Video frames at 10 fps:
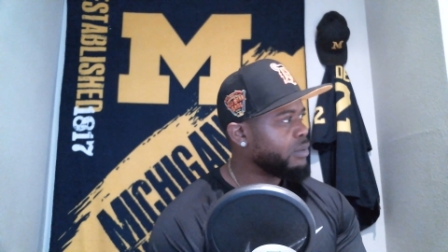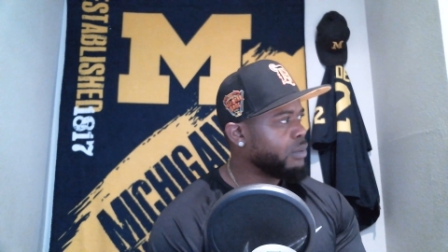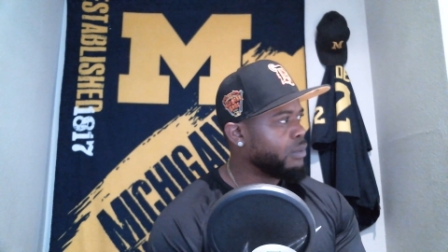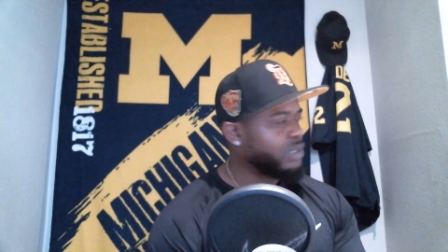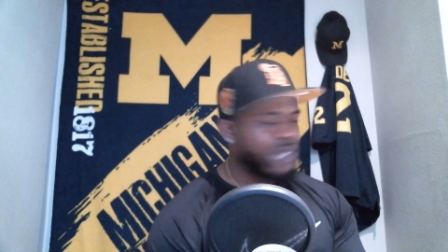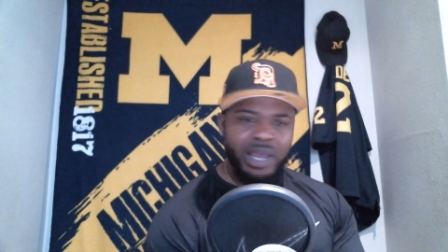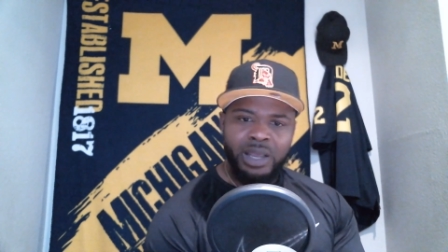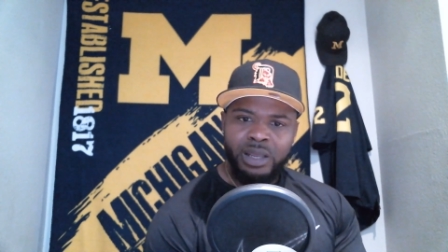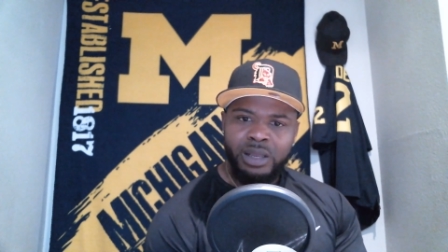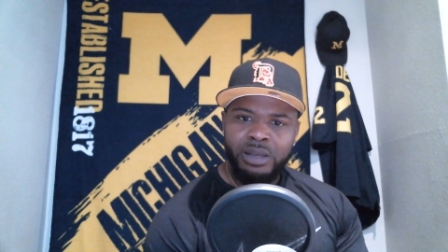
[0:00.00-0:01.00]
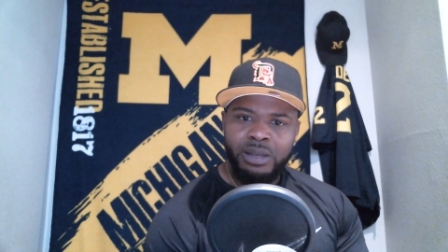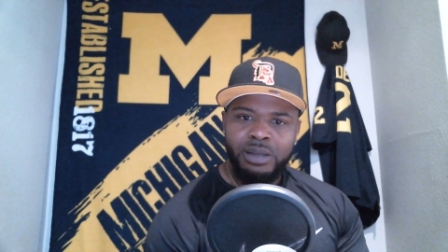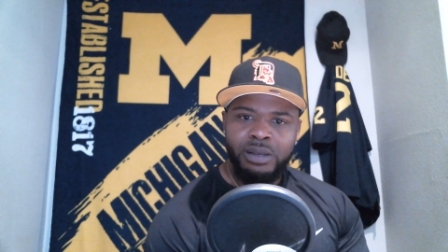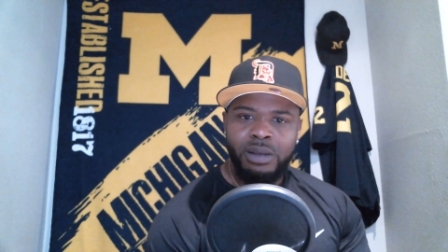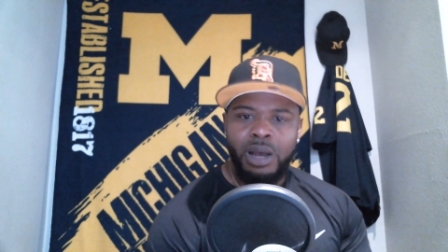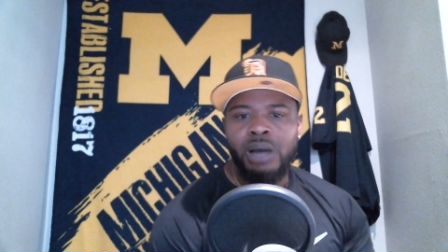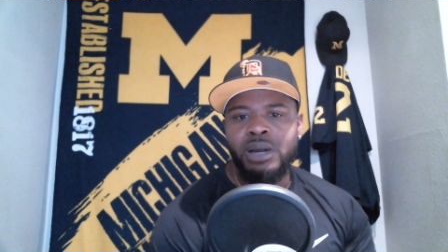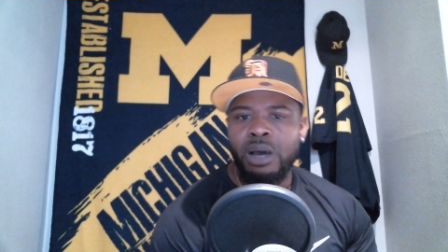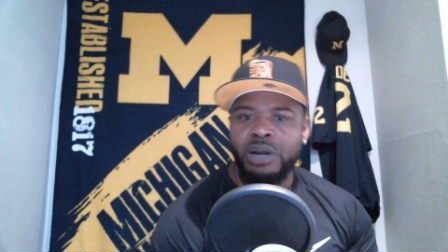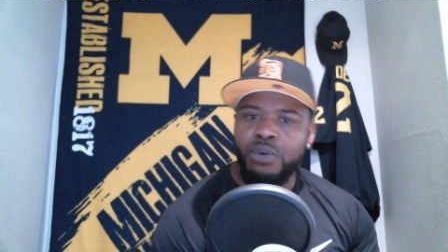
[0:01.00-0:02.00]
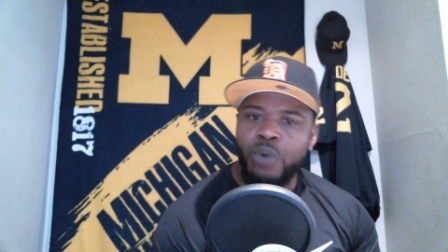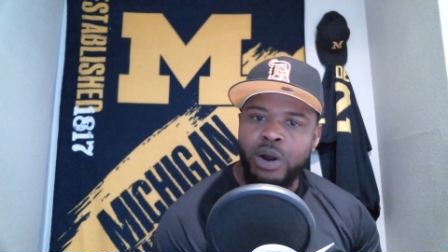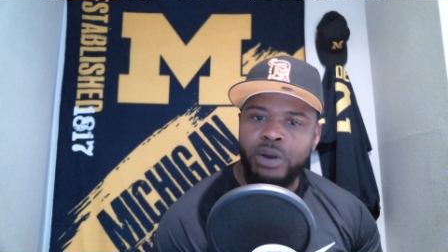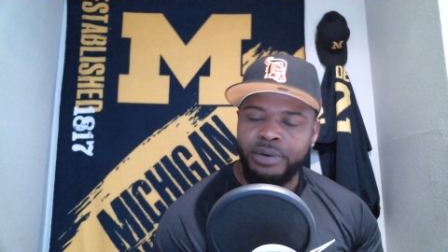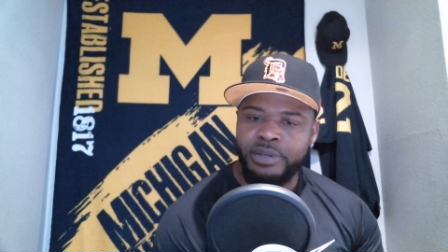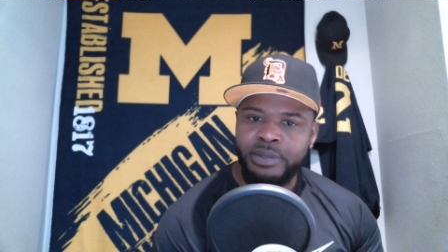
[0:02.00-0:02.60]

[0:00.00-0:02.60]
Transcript: Was they? Oh no, they weren't.